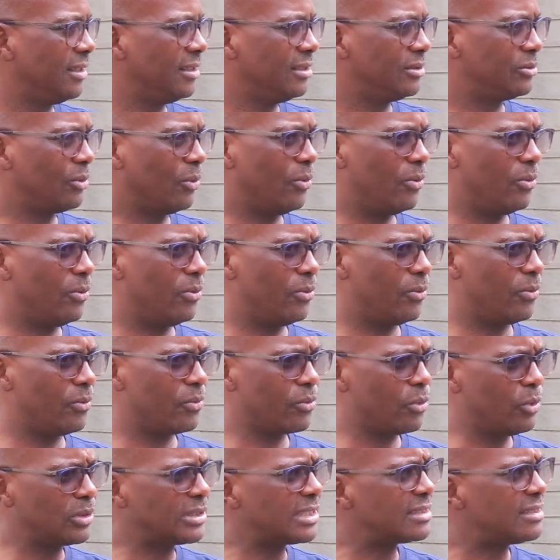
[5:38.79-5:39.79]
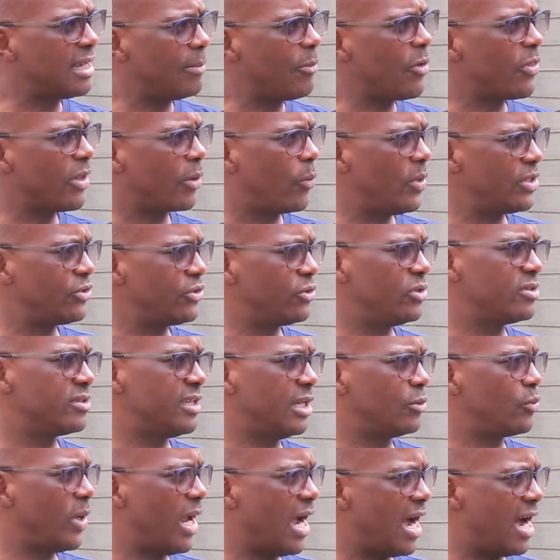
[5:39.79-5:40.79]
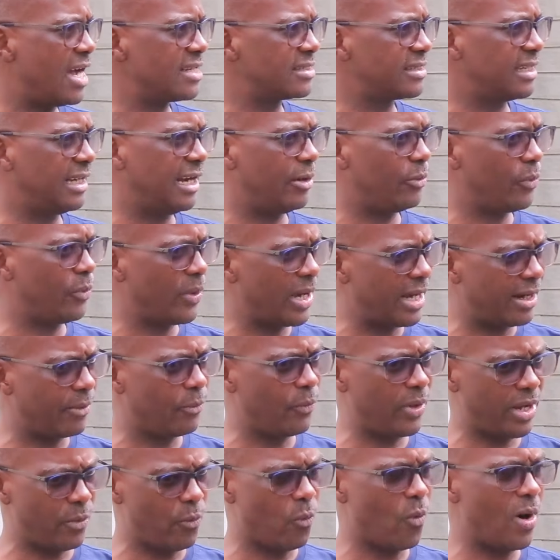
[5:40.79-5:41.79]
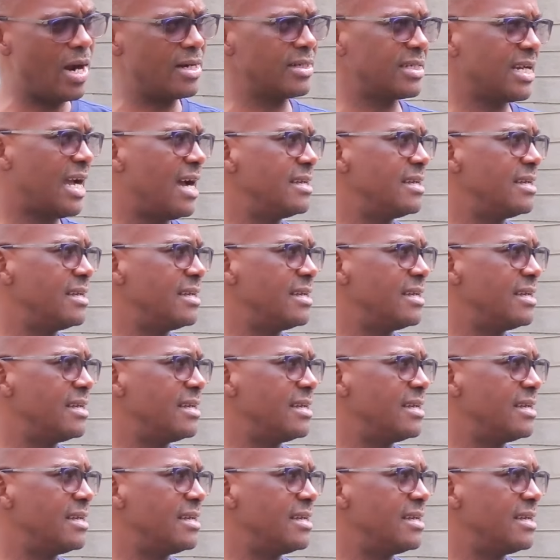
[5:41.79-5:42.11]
So those are some of the questions that we are asking, and we want